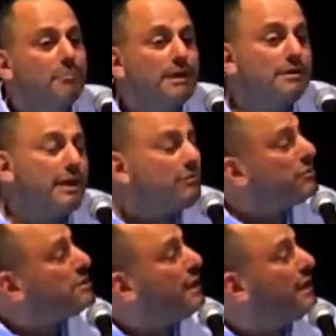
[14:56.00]
but
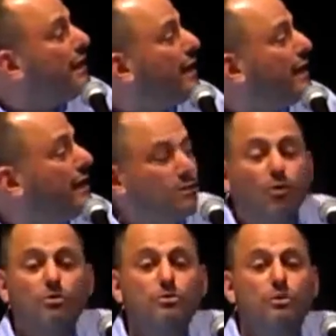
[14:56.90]
interestingly, it
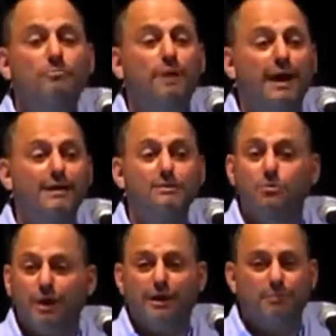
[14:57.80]
also applies
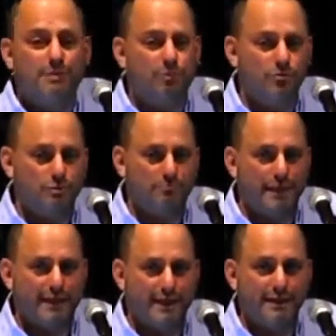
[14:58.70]
to labeled motion
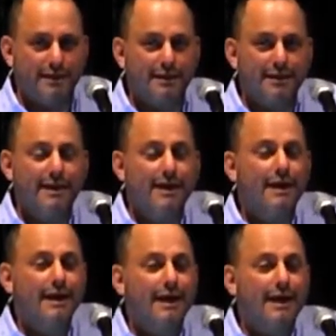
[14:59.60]
planning.
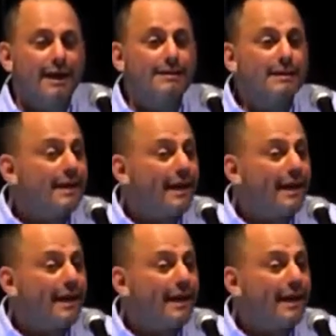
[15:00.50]
And then